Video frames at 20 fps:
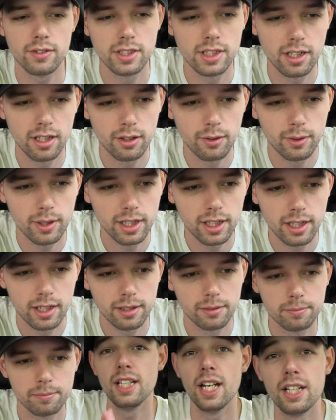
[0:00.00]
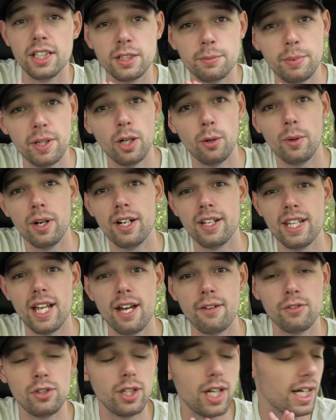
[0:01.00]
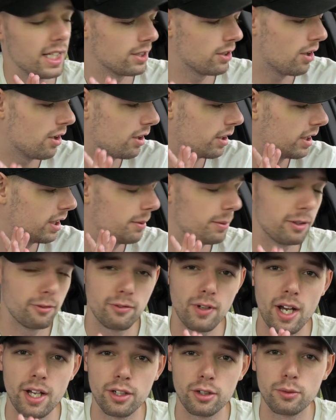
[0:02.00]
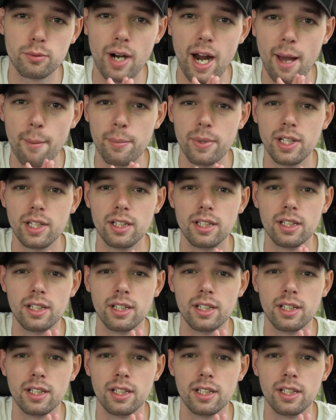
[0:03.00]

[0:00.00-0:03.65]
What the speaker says: So yeah, just be aware of that if you guys are going to be vinyl wrapping.